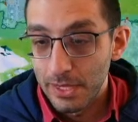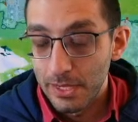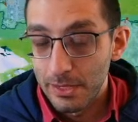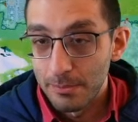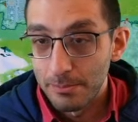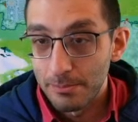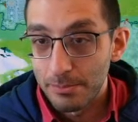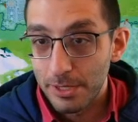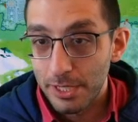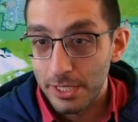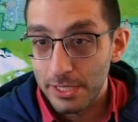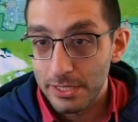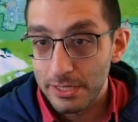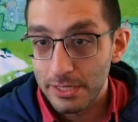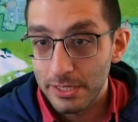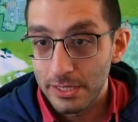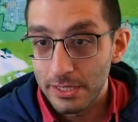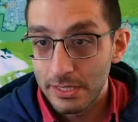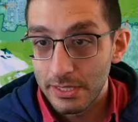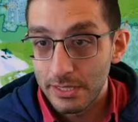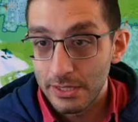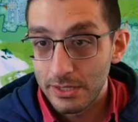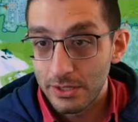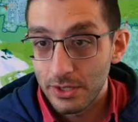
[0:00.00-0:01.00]

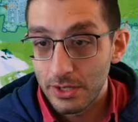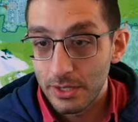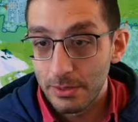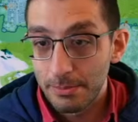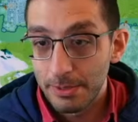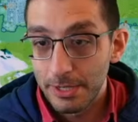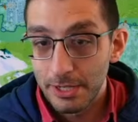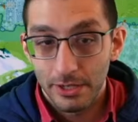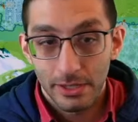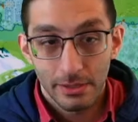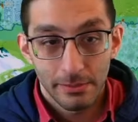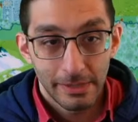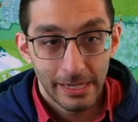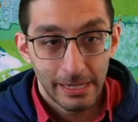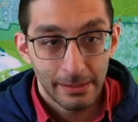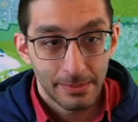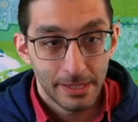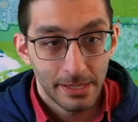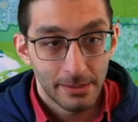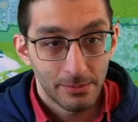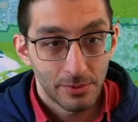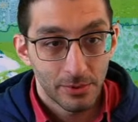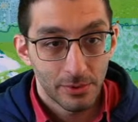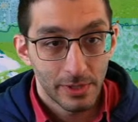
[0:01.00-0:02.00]
Bosses could appear on the map
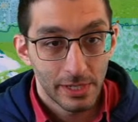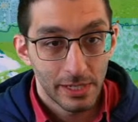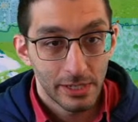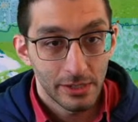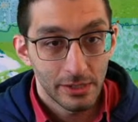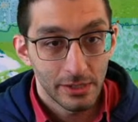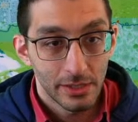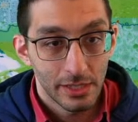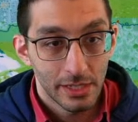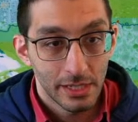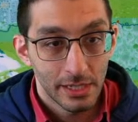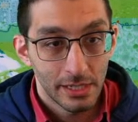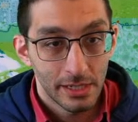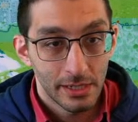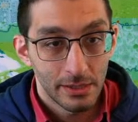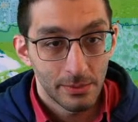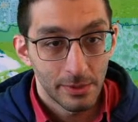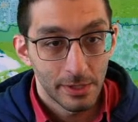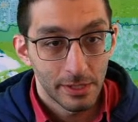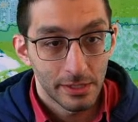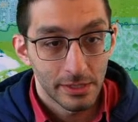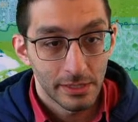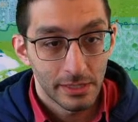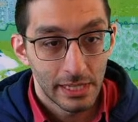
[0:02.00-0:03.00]
temporarily.
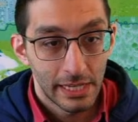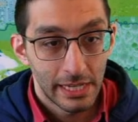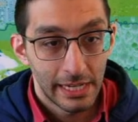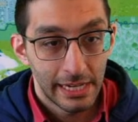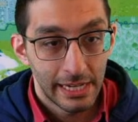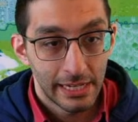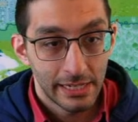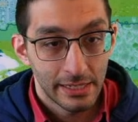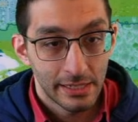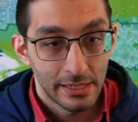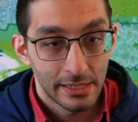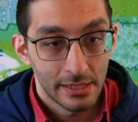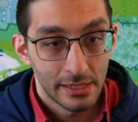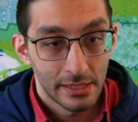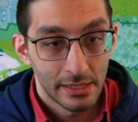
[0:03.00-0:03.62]
Where is that?